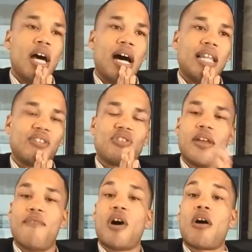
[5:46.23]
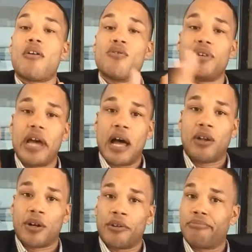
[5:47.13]
Let's say you have a
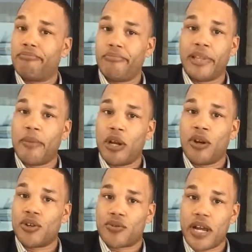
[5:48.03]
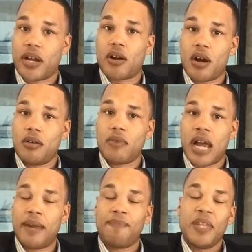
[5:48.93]
$100 limit on your credit card,
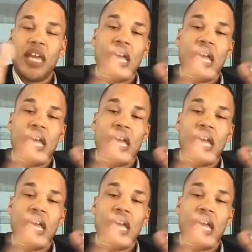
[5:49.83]
right?